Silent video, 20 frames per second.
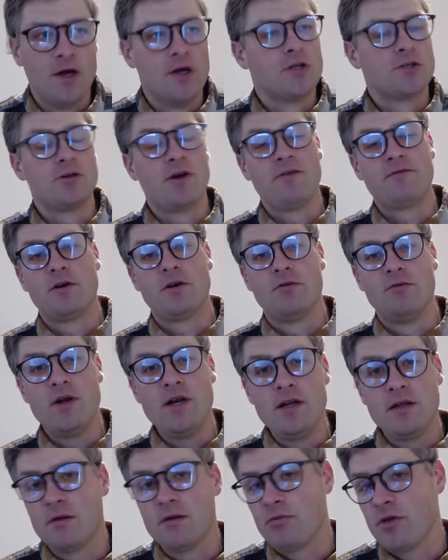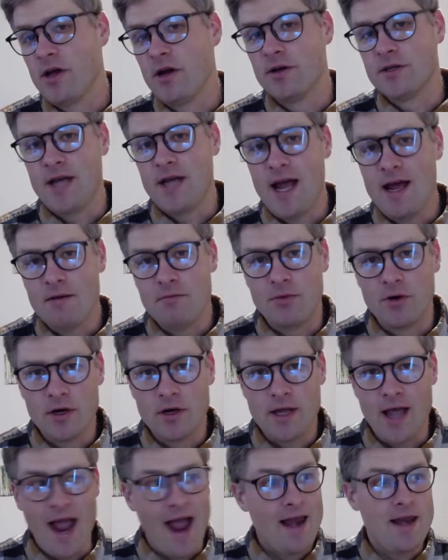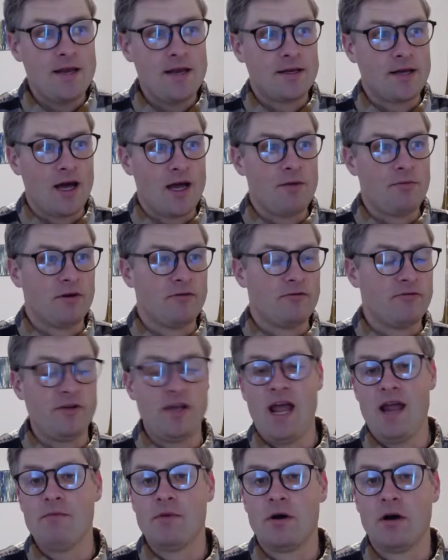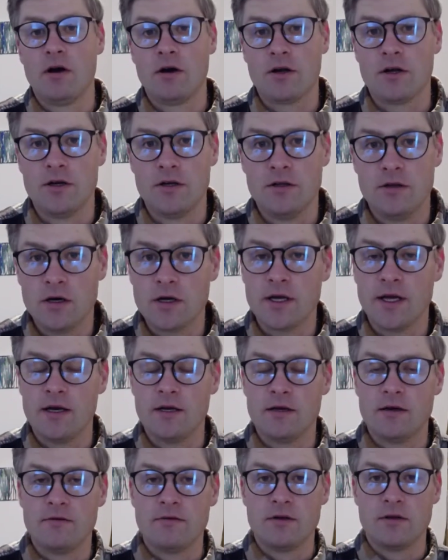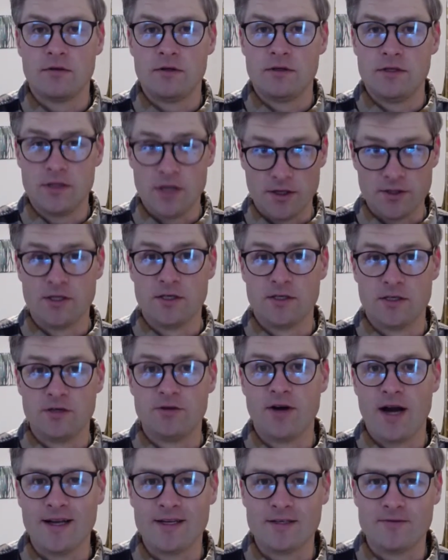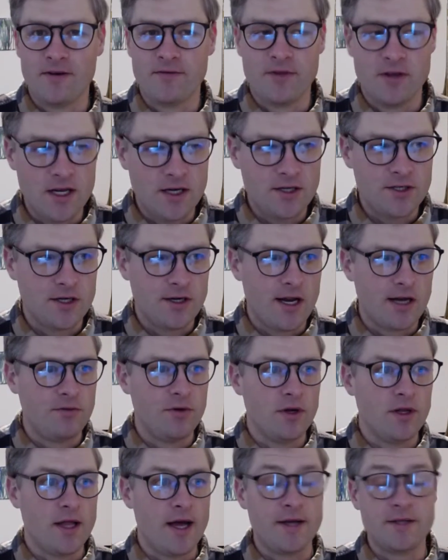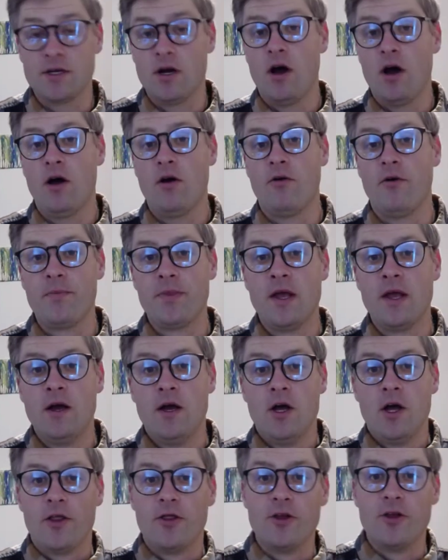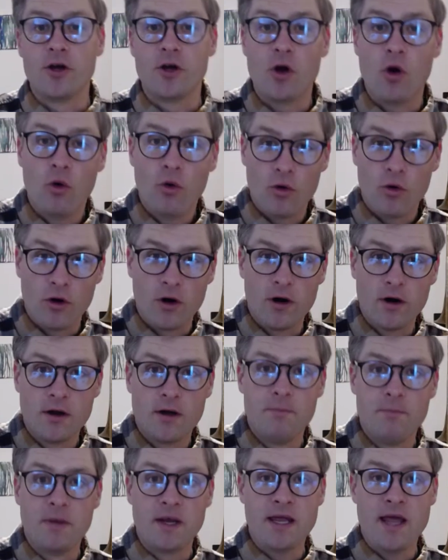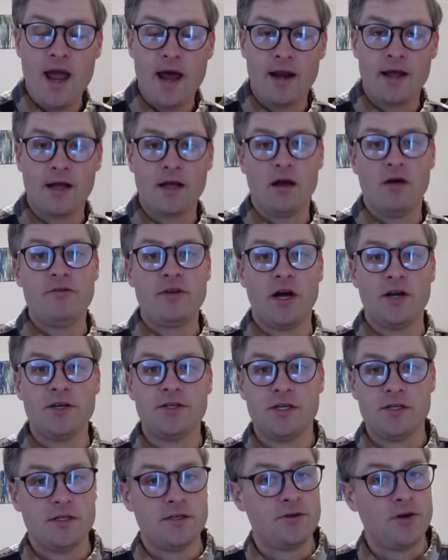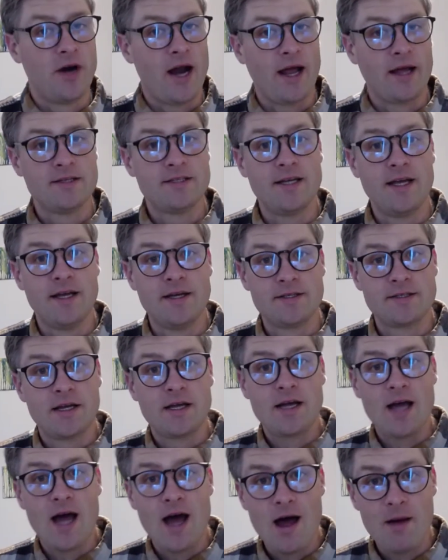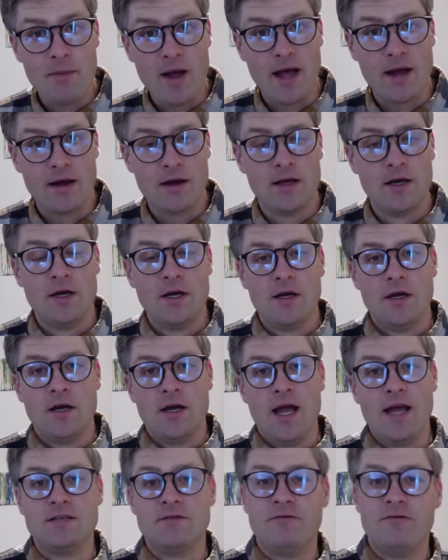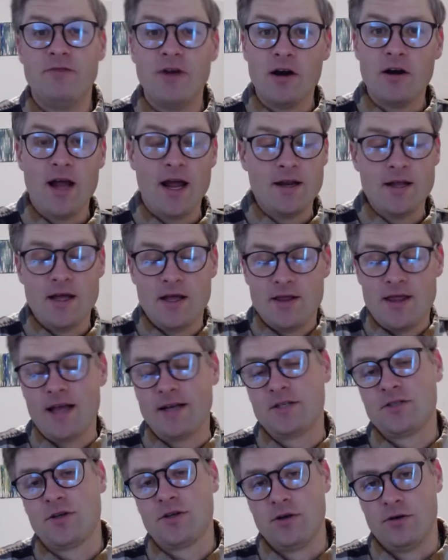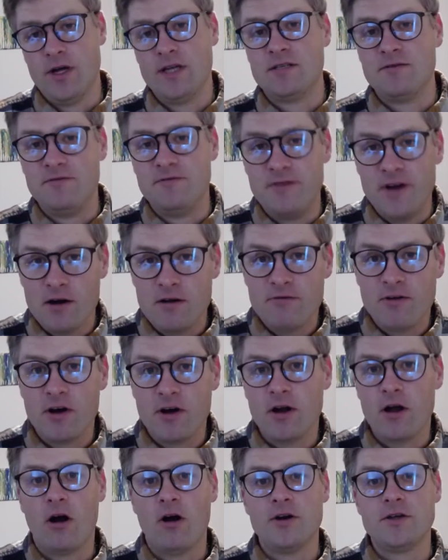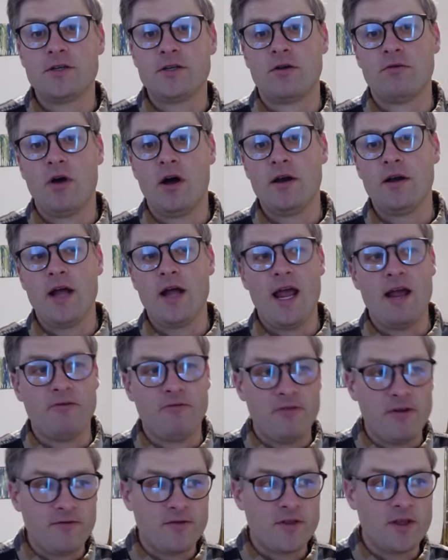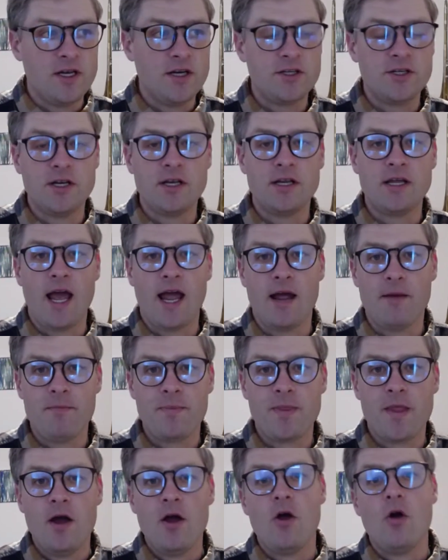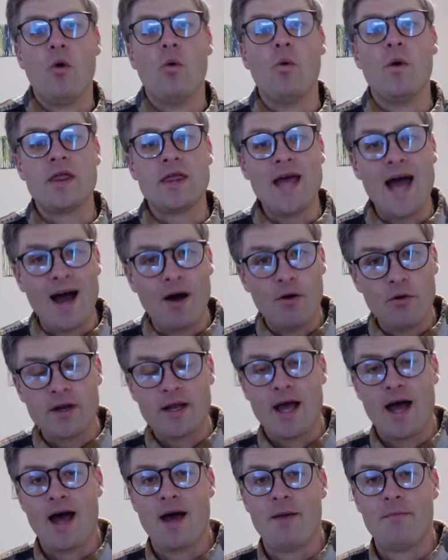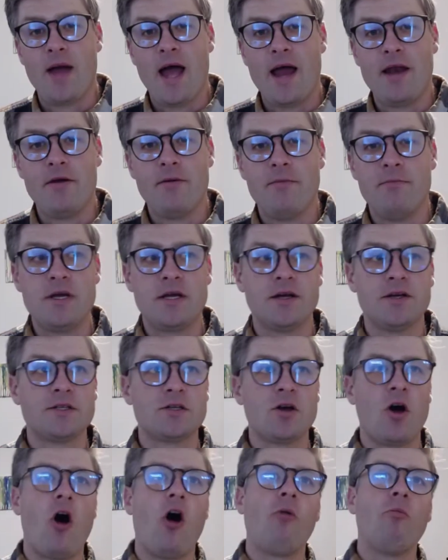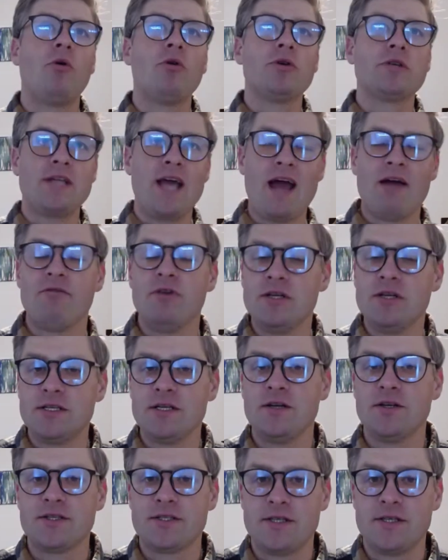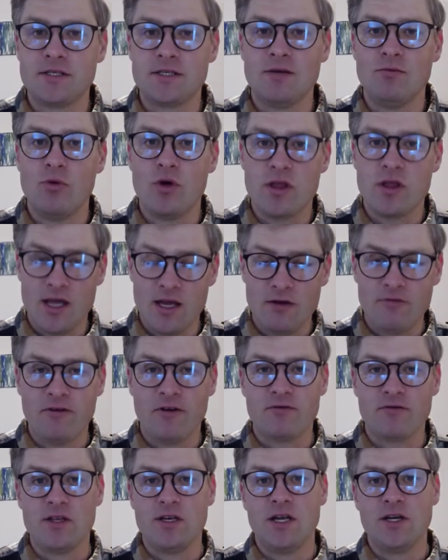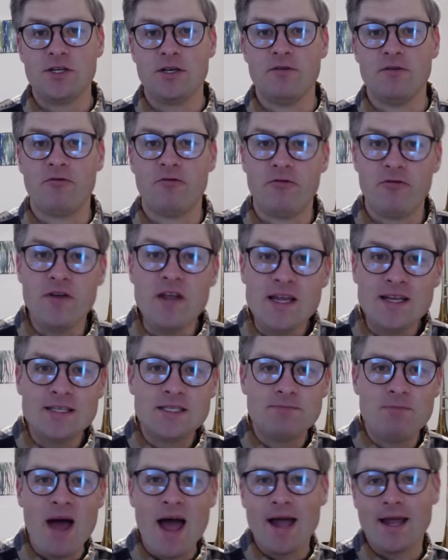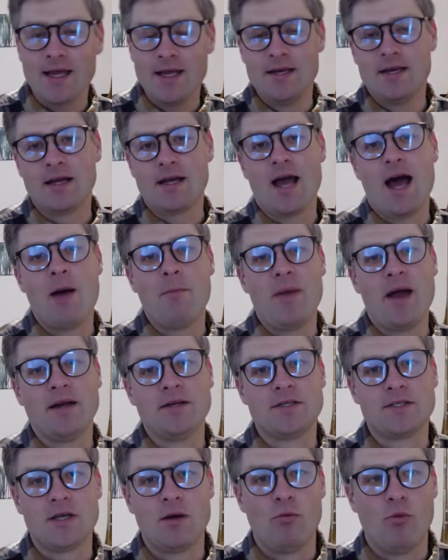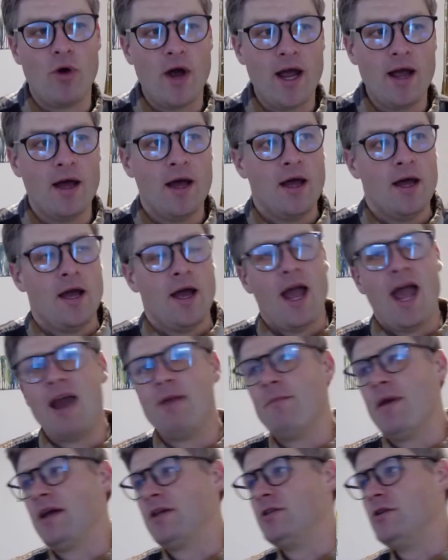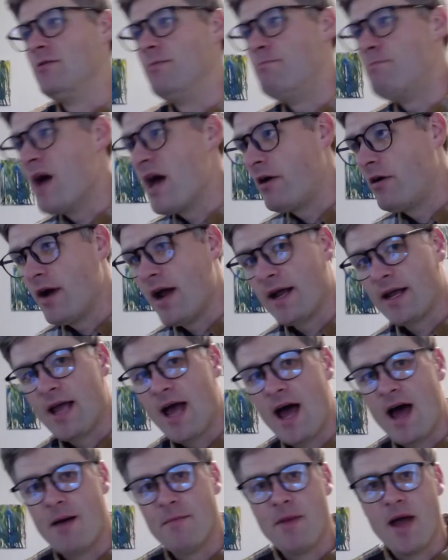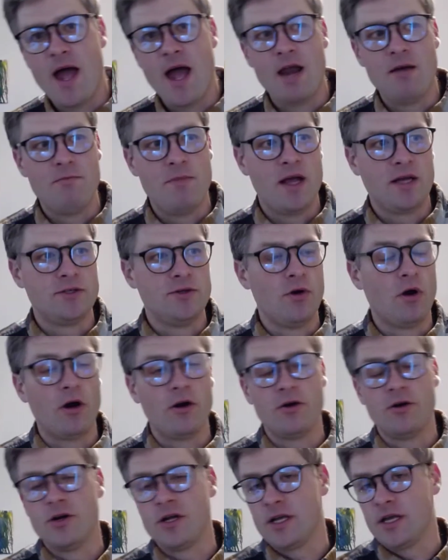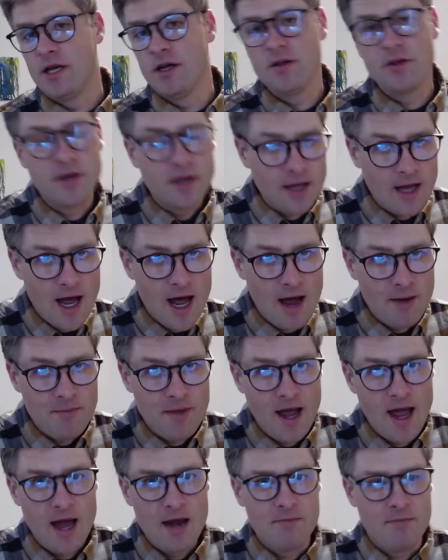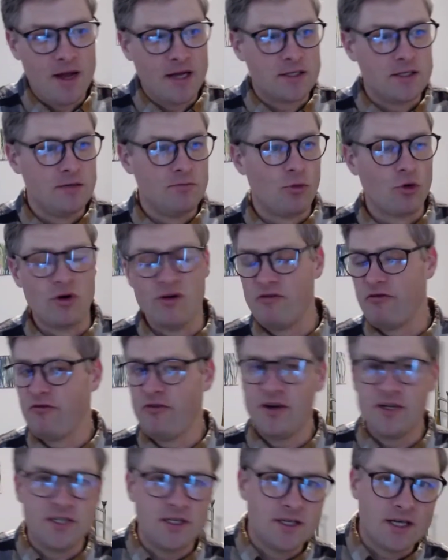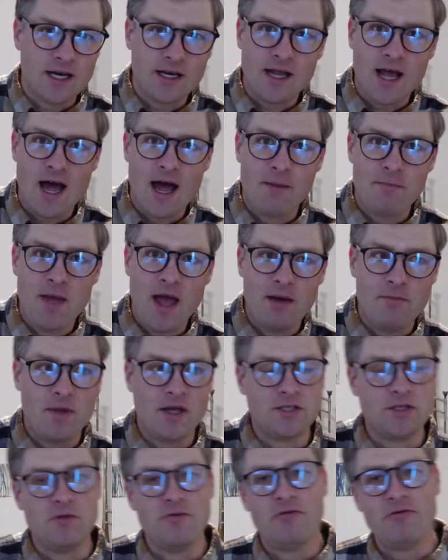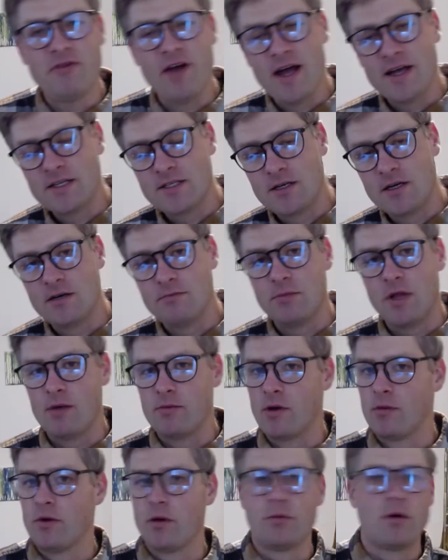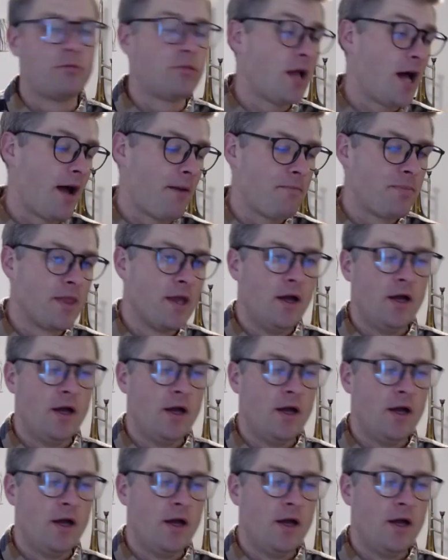So after reading the player's handbook, any type of gamer could look at Dungeons & Dragons 5th edition and realize, oh, the core mechanic of Dungeons & Dragons is combat. It's and that's true. It's very, very hard to run a 5th edition game without combat, because almost every single system within 5th edition feeds back into combat in some way and makes you better at combat, makes you harder to kill in combat, makes you more efficient in combat, makes you faster, blah, blah, blah, blah, blah.